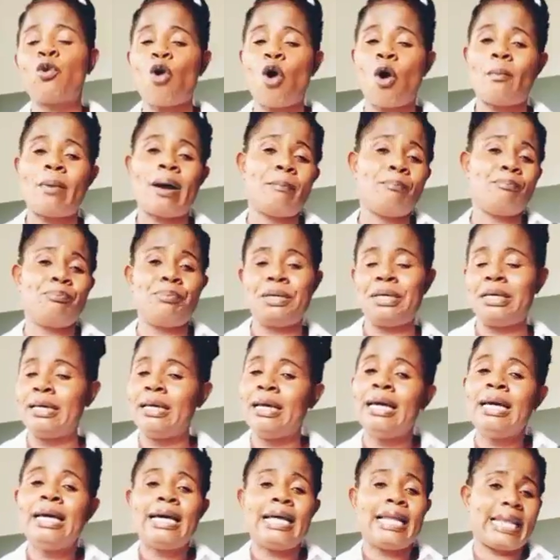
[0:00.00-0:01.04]
will come and
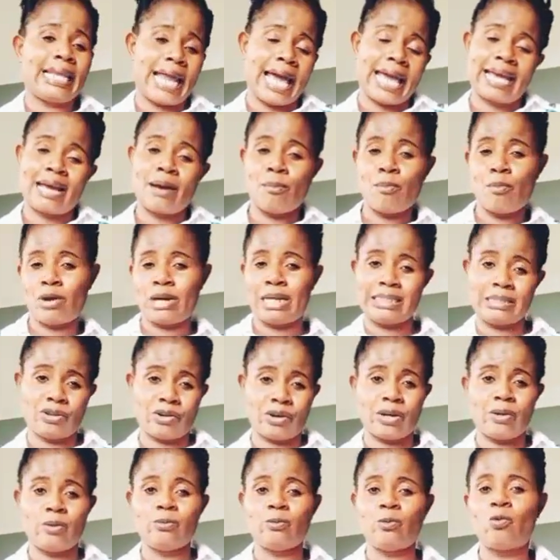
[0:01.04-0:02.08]
be like
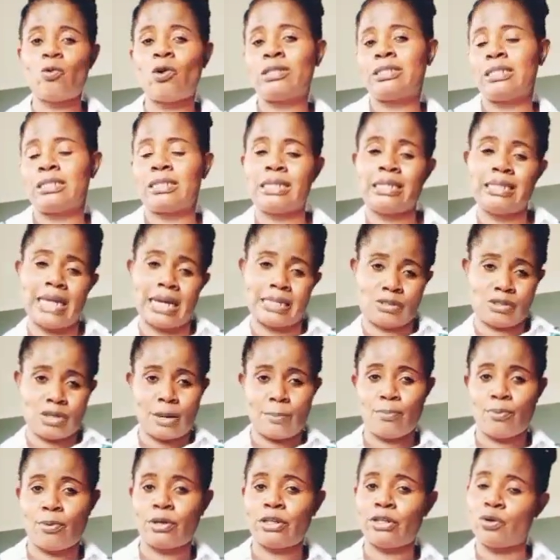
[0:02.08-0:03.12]
monitoring what is it that you
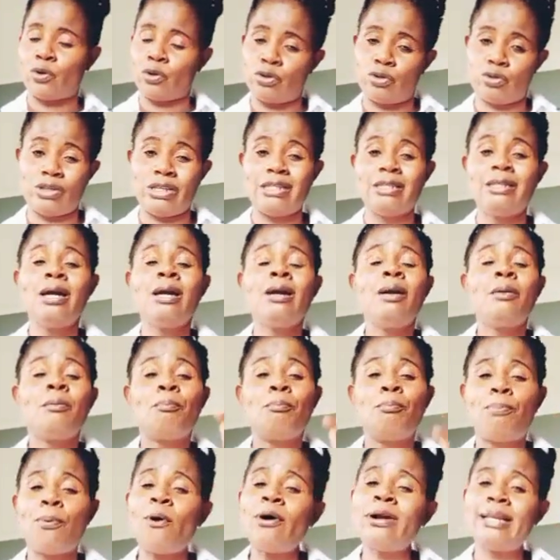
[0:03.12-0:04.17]
are burning or doing.
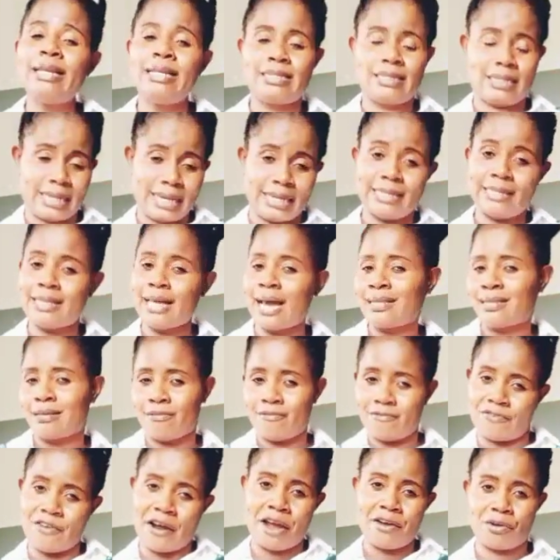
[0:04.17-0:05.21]
Burn it in that
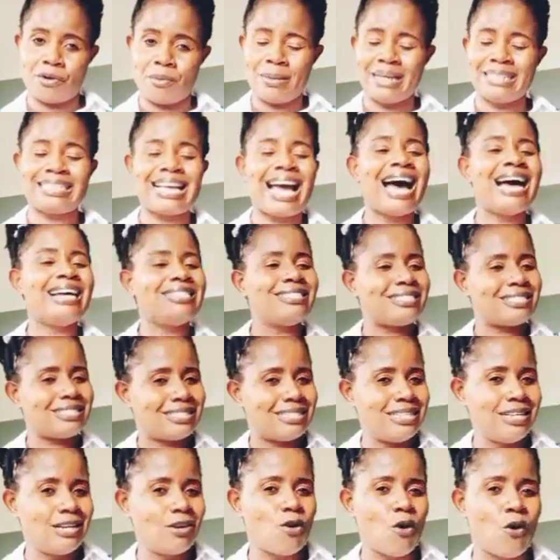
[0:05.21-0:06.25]
environment and
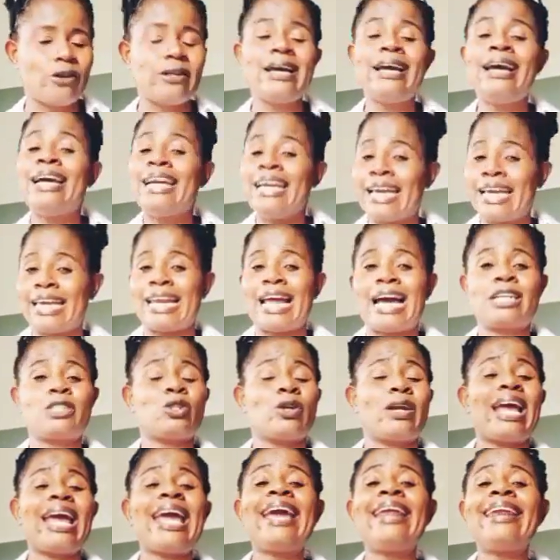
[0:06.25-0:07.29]
see God in
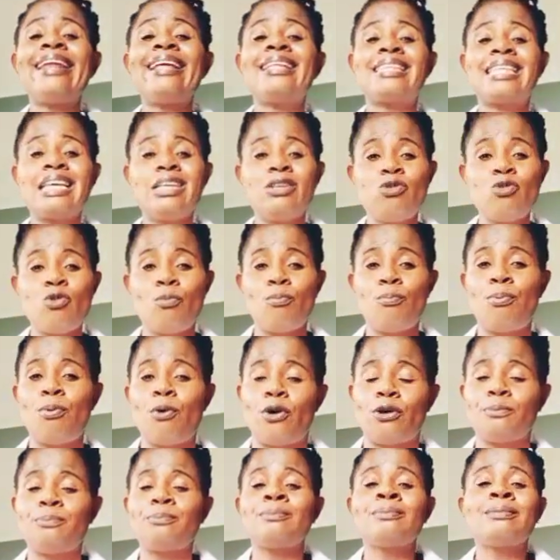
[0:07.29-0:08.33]
action. Anything you
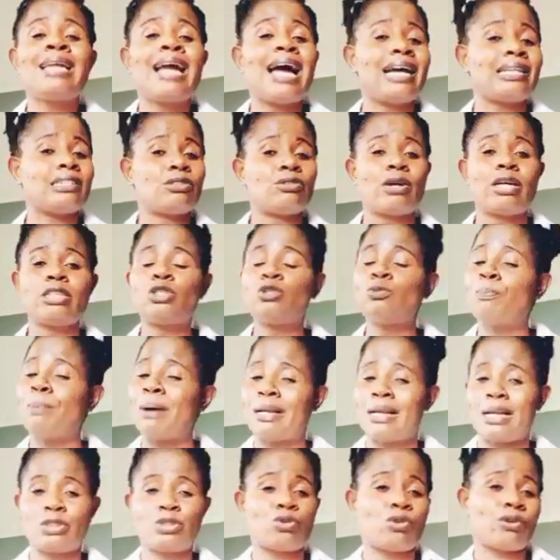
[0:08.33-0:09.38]
burn attracts
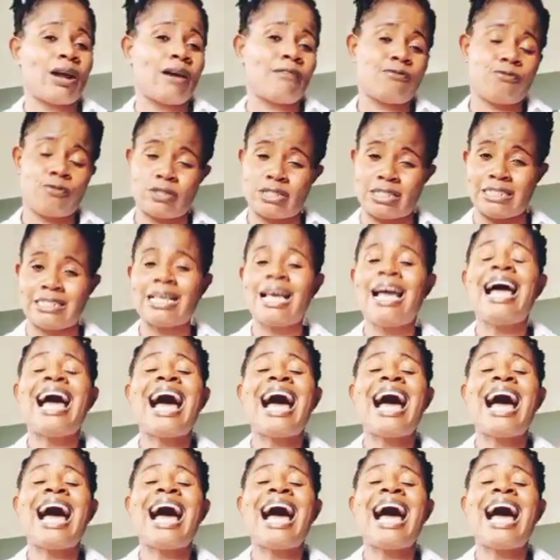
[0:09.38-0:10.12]
supernatural forces,